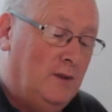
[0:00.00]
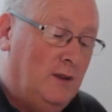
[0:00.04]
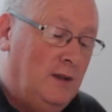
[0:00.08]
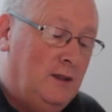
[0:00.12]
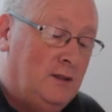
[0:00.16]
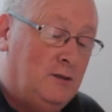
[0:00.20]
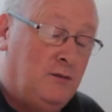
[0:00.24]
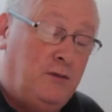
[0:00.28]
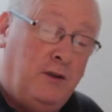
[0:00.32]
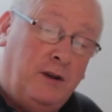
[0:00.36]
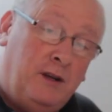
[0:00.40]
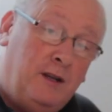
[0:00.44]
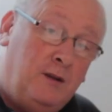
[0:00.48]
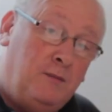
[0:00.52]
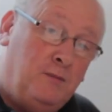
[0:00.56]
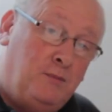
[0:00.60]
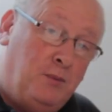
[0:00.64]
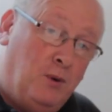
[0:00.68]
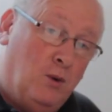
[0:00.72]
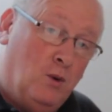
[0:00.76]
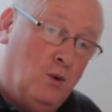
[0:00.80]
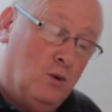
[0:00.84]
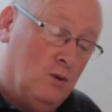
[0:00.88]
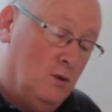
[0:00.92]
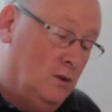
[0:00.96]
It's very
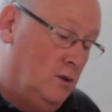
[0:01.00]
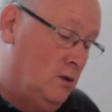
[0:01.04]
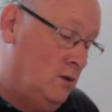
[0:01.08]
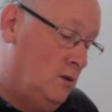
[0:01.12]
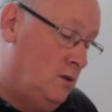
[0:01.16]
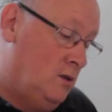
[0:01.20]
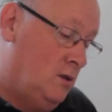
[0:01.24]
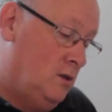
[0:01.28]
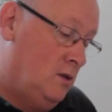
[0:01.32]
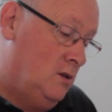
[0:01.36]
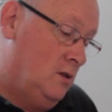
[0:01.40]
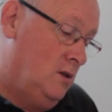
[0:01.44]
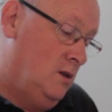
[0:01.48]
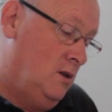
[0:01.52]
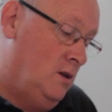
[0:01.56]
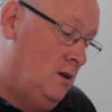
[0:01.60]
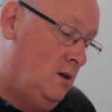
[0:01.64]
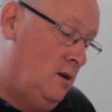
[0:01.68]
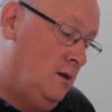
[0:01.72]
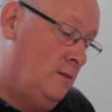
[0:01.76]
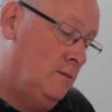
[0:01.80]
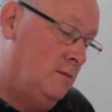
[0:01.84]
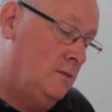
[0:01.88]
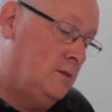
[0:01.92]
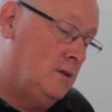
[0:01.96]
important
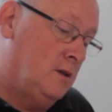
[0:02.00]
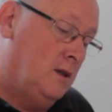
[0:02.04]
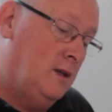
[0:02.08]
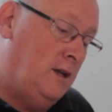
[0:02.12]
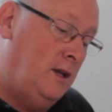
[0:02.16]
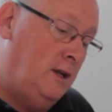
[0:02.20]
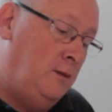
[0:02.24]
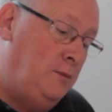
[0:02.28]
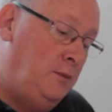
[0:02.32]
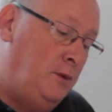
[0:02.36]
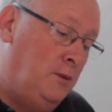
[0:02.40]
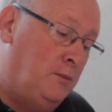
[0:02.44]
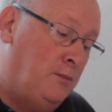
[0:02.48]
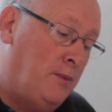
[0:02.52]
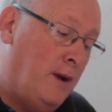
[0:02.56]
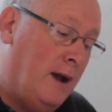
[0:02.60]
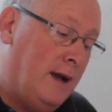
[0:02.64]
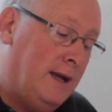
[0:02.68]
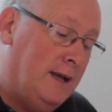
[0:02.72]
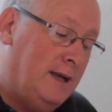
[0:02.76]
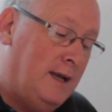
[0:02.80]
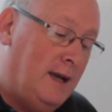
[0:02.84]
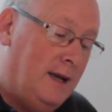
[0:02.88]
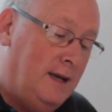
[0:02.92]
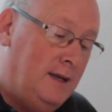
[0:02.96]
to keep your
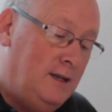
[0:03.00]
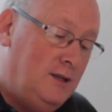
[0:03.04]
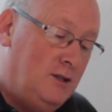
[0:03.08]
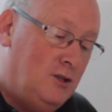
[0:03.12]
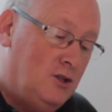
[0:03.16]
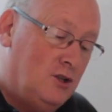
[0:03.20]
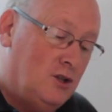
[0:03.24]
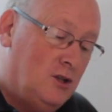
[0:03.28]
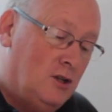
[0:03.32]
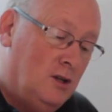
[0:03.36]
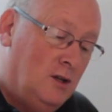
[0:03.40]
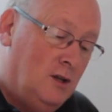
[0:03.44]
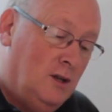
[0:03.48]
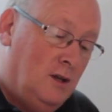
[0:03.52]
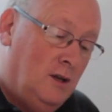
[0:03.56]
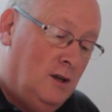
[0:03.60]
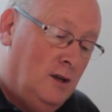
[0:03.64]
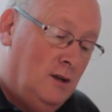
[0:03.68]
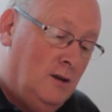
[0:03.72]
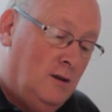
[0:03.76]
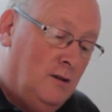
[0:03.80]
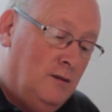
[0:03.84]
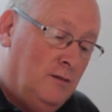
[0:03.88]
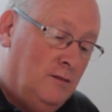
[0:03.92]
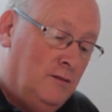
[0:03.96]
back gauge
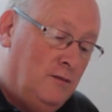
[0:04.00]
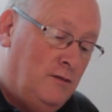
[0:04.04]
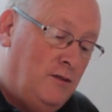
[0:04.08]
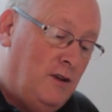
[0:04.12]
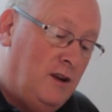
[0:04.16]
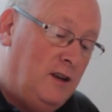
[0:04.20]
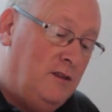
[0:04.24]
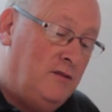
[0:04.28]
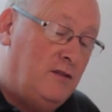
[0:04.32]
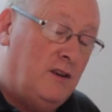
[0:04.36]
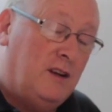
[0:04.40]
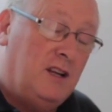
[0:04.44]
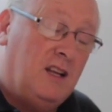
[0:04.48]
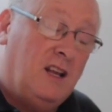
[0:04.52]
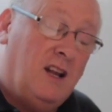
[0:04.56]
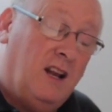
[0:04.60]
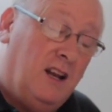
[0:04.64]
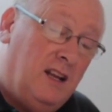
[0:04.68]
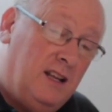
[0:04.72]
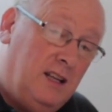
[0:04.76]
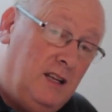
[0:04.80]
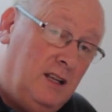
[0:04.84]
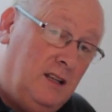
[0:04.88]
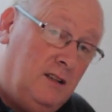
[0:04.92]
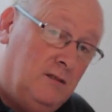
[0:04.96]
very
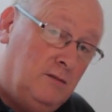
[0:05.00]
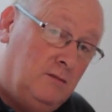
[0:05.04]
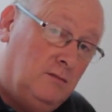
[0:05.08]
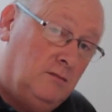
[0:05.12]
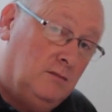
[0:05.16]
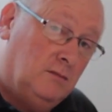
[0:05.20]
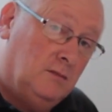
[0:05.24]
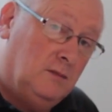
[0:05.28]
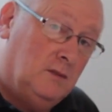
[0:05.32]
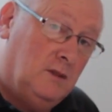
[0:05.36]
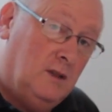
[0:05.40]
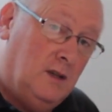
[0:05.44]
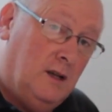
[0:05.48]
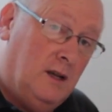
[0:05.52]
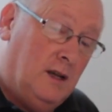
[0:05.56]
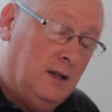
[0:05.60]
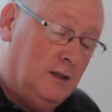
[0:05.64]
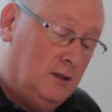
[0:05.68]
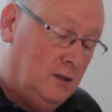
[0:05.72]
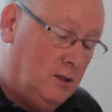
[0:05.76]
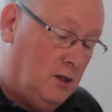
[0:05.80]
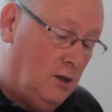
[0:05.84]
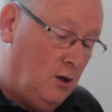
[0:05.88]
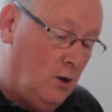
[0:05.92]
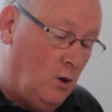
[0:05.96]
clean
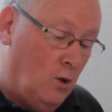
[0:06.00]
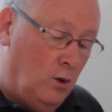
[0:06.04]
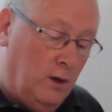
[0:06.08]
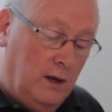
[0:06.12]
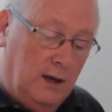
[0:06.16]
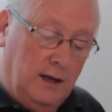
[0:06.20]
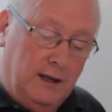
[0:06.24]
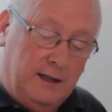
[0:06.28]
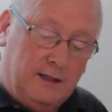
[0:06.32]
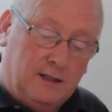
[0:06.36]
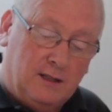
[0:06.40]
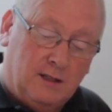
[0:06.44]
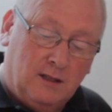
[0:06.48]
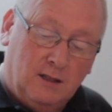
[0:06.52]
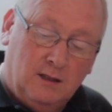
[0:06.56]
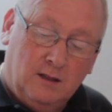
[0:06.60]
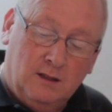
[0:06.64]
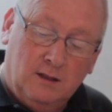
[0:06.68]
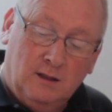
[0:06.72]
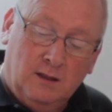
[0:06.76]
and to oil it.